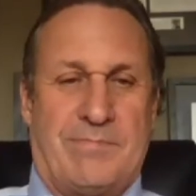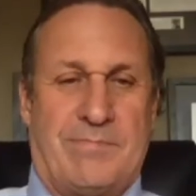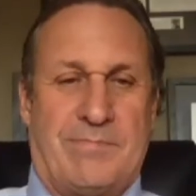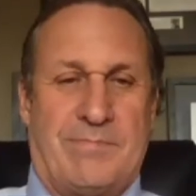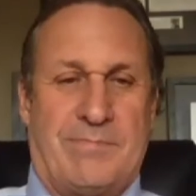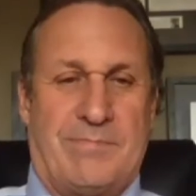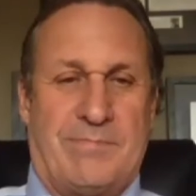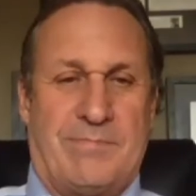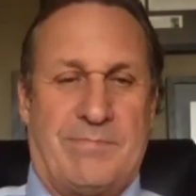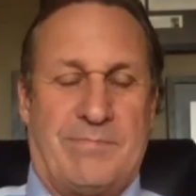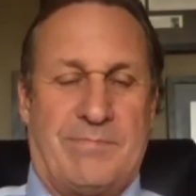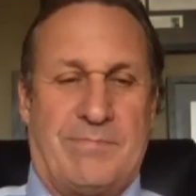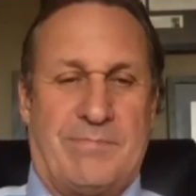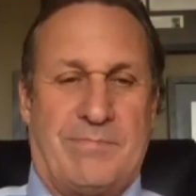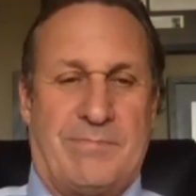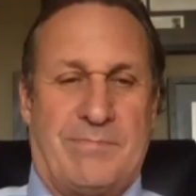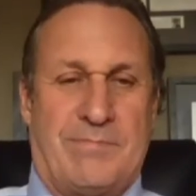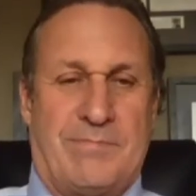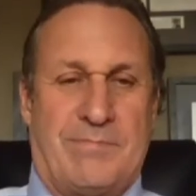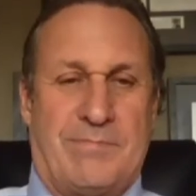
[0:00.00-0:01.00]

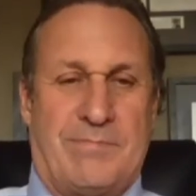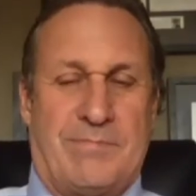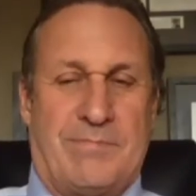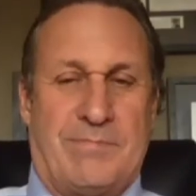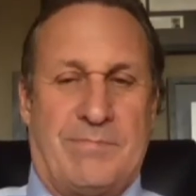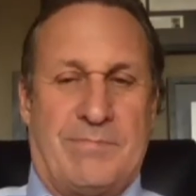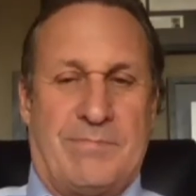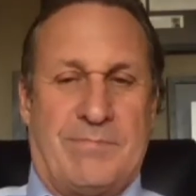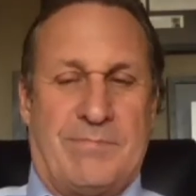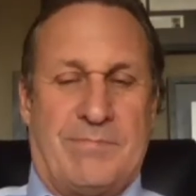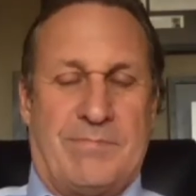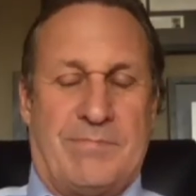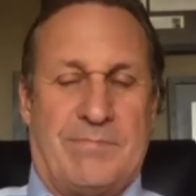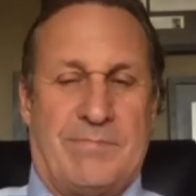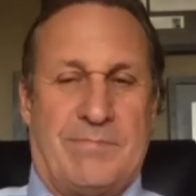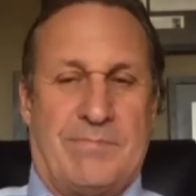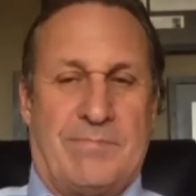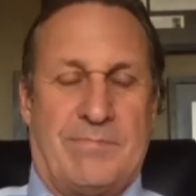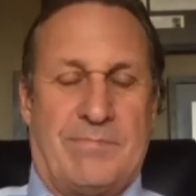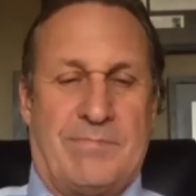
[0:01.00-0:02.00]

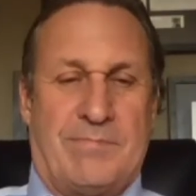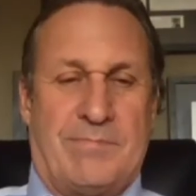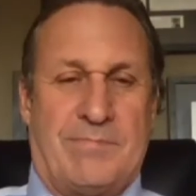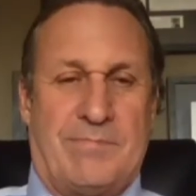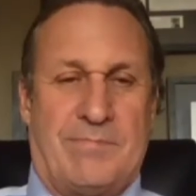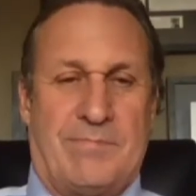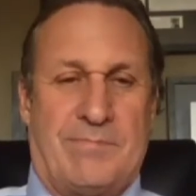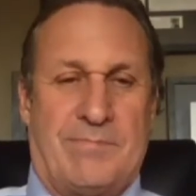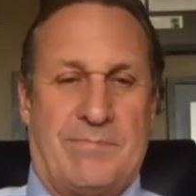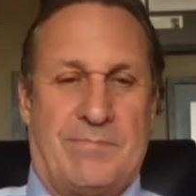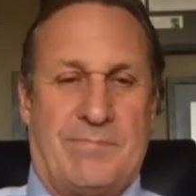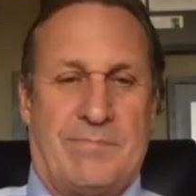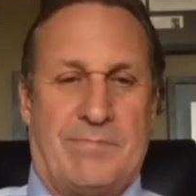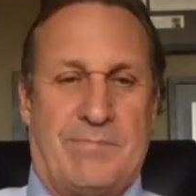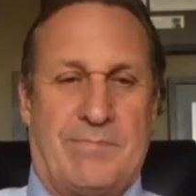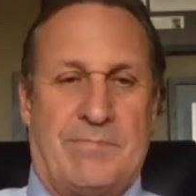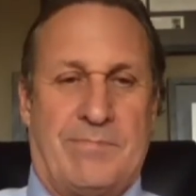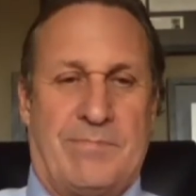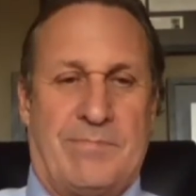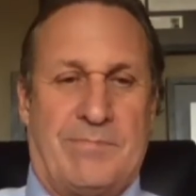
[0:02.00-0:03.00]

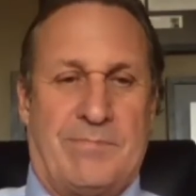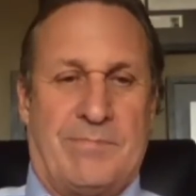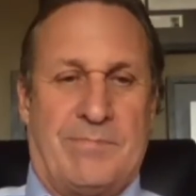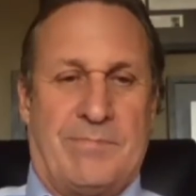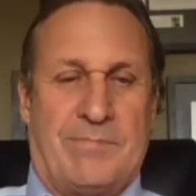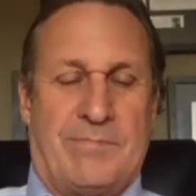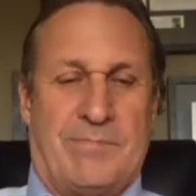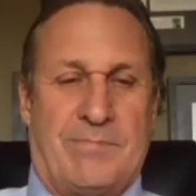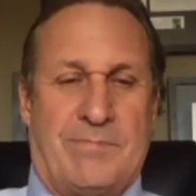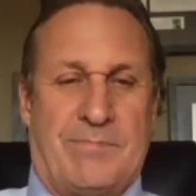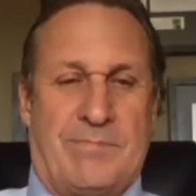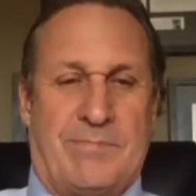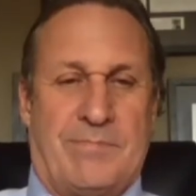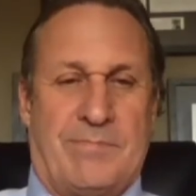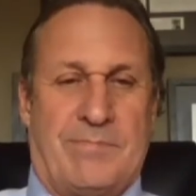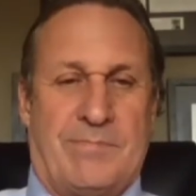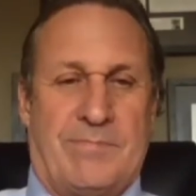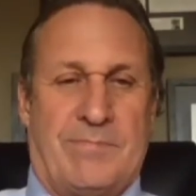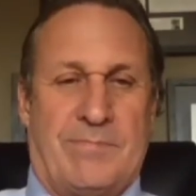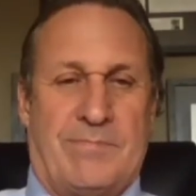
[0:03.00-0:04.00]

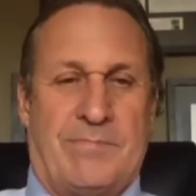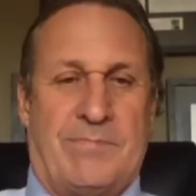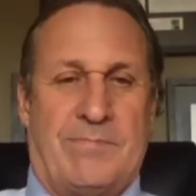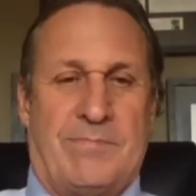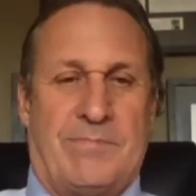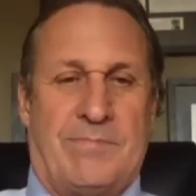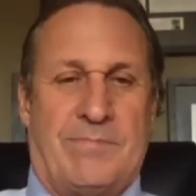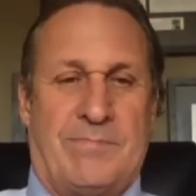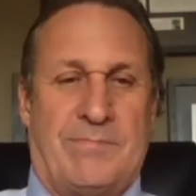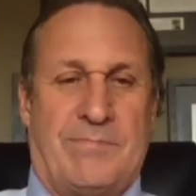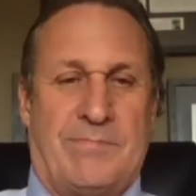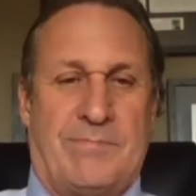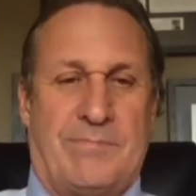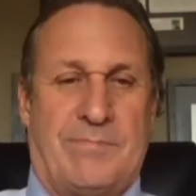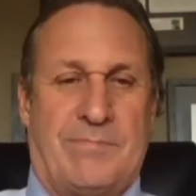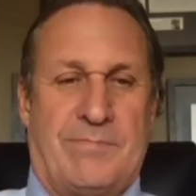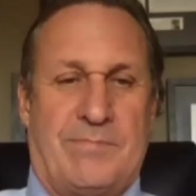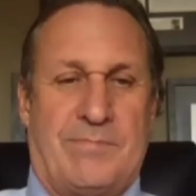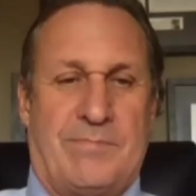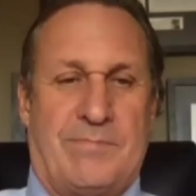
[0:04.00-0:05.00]

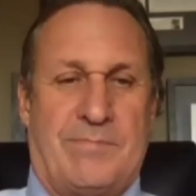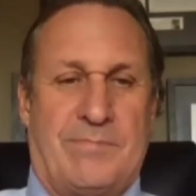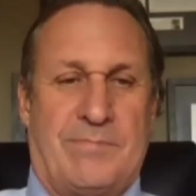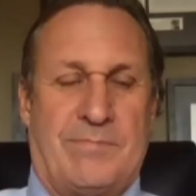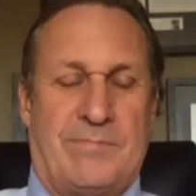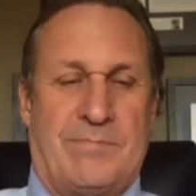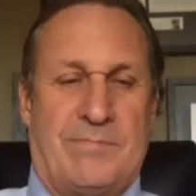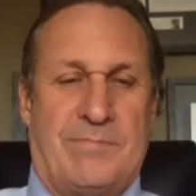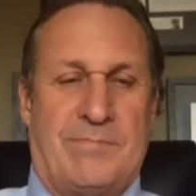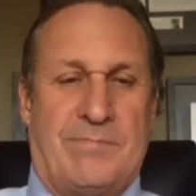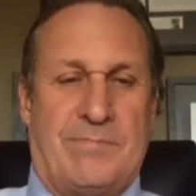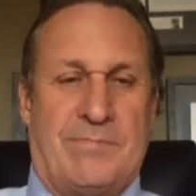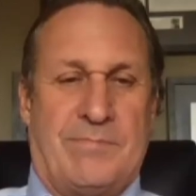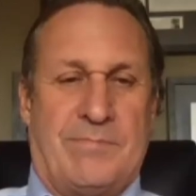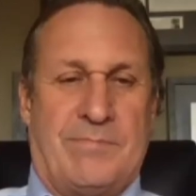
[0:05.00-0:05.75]
(silent)